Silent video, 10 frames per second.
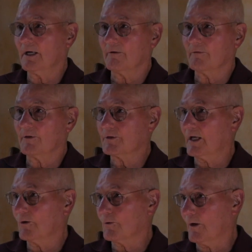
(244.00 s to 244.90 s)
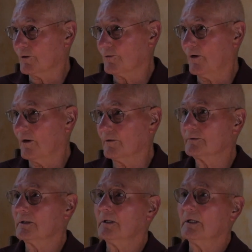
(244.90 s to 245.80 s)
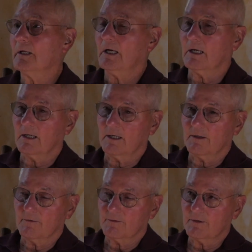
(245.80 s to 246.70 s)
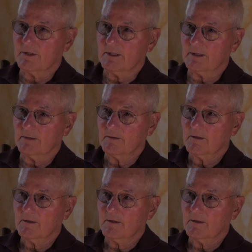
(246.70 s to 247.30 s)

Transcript: of the San Andreas Fault, the